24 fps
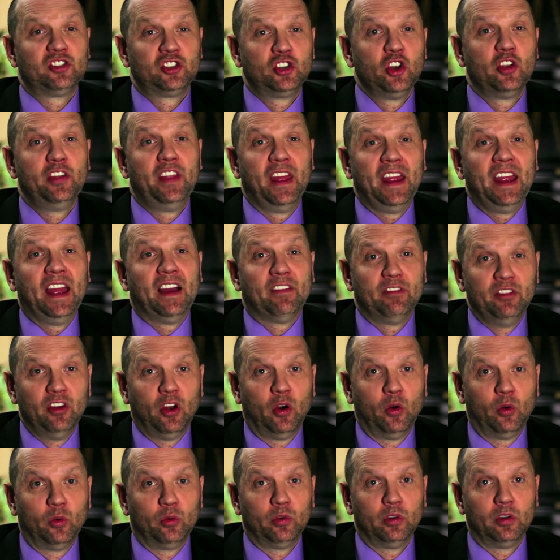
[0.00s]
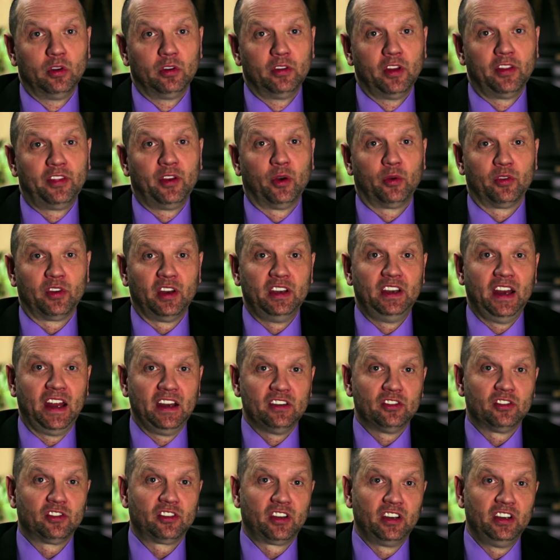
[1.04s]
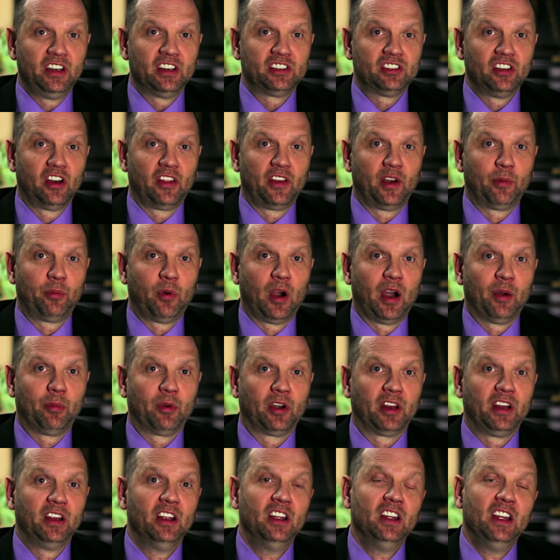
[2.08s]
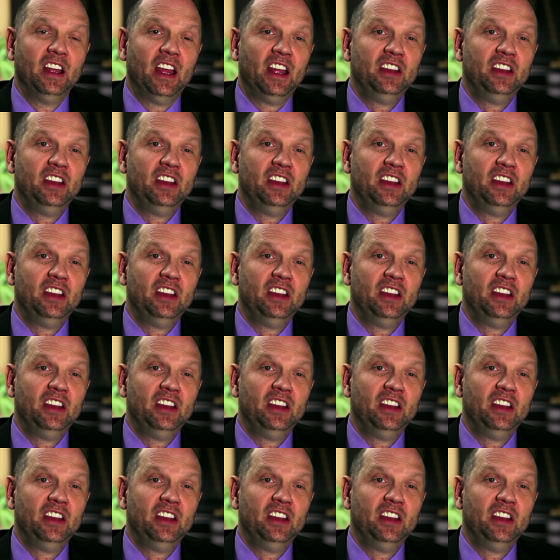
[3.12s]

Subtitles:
should they have known that there was a dangerous condition on their property?